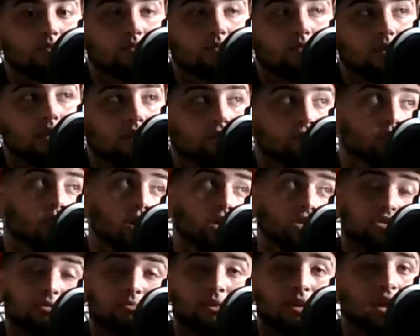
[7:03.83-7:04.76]
If you
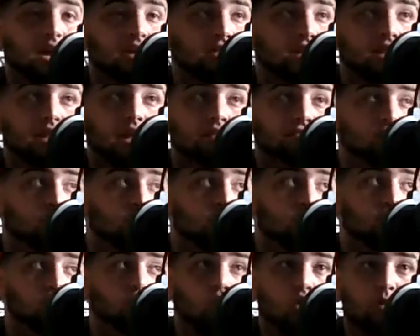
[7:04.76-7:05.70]
ask me, I think they have the
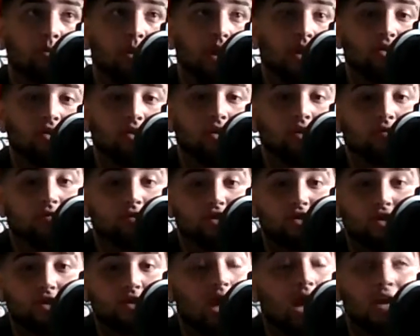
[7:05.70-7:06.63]
worst quarterback in their
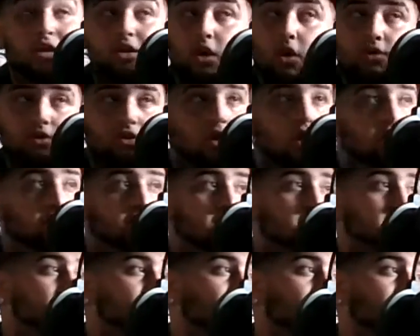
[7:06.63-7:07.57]
division. I know their
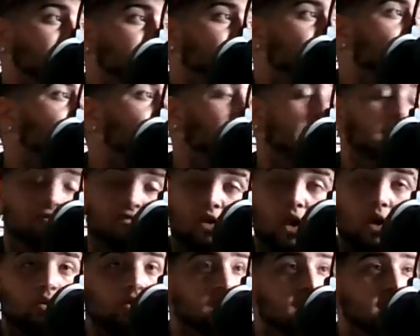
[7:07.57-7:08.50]
offensive line's bad. I
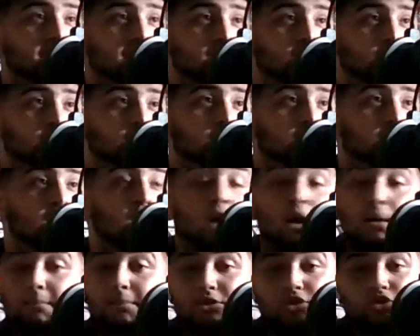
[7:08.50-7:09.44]
know they have injuries.
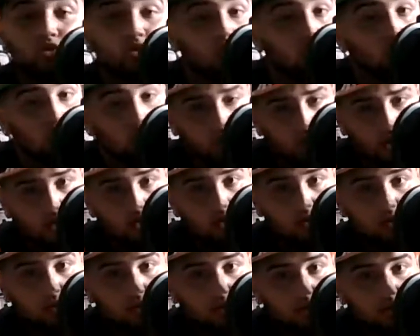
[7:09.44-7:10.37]
But you know what?
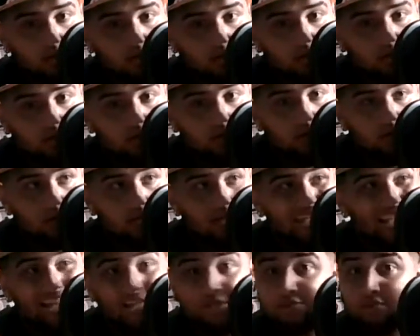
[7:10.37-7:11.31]

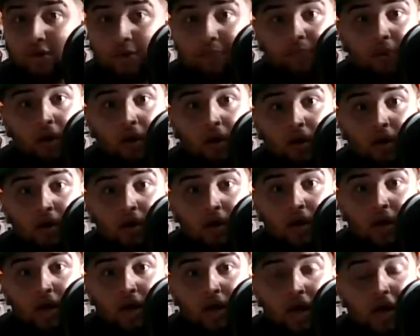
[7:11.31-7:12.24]
It's football.
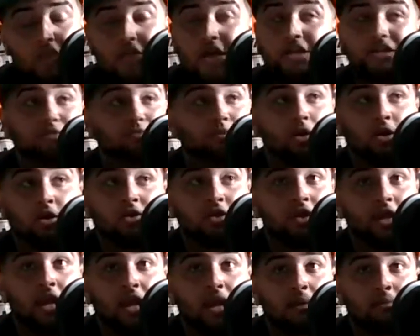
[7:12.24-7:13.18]
That's a part of the
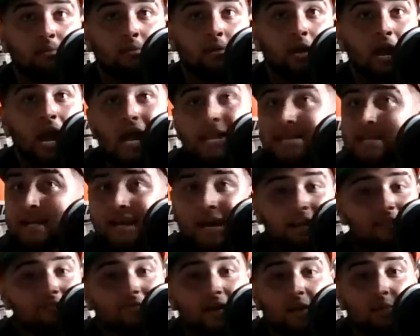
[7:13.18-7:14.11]
game. And you got
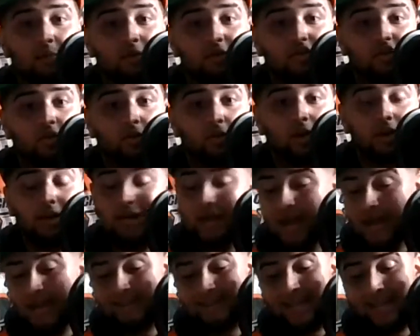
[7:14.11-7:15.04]
to find ways to win.
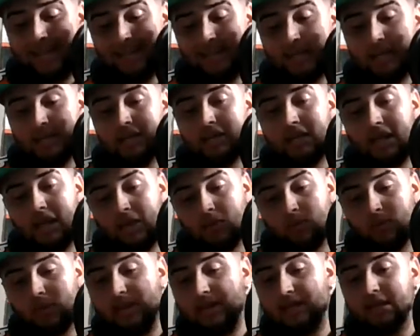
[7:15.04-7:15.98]
And they didn't, and
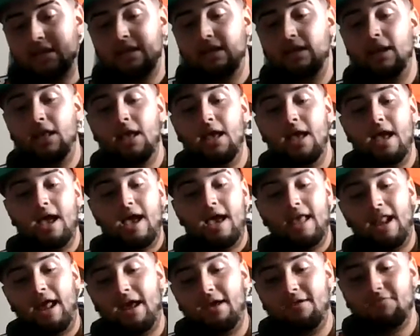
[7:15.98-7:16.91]
we did. And
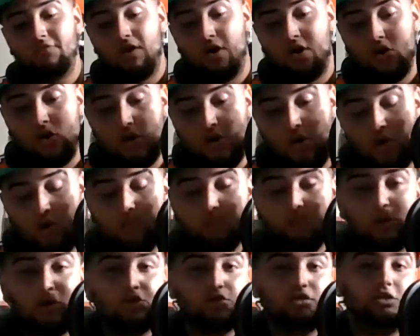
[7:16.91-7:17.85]
I have no
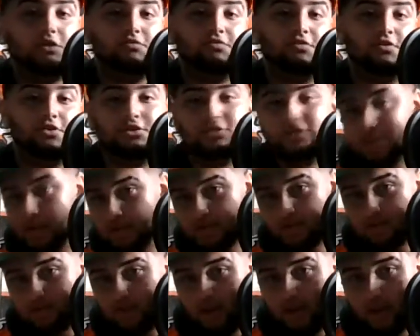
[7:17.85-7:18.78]
mercy for the Steelers
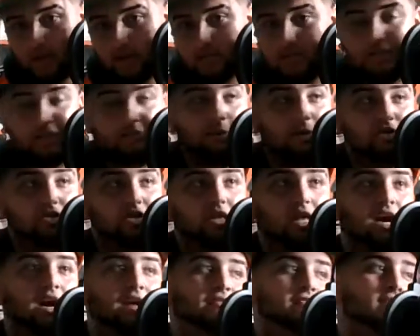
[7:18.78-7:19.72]
fans, especially
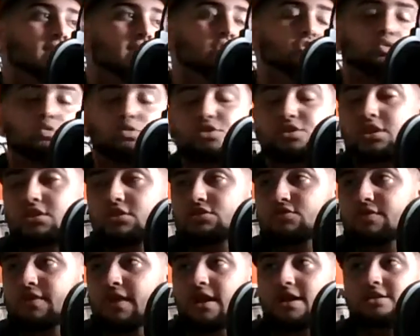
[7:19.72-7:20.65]
that I have friends who are Steelers
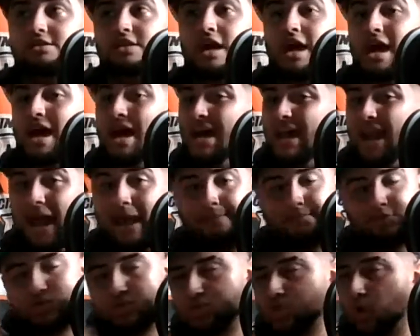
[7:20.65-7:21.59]
fans. And I am
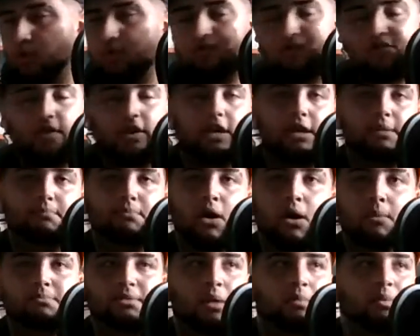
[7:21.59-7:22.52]
so freaking
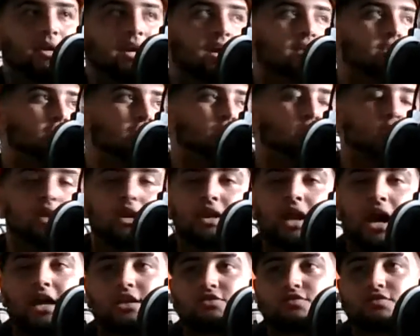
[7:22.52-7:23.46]
pumped that we got this win in
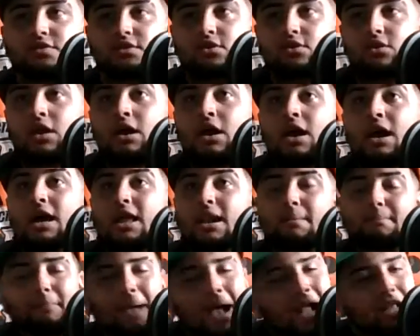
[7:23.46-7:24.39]
Heinz Field. And
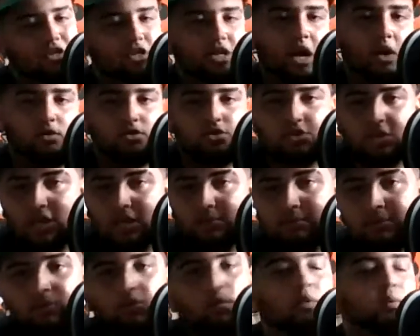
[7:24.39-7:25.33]
imagine how it's going to
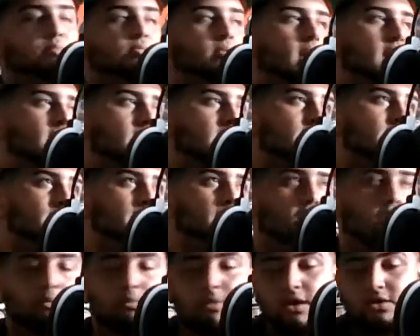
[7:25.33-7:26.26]
be when we play them in
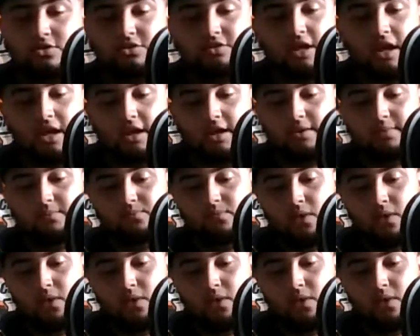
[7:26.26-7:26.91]
Paul Brown Stadium.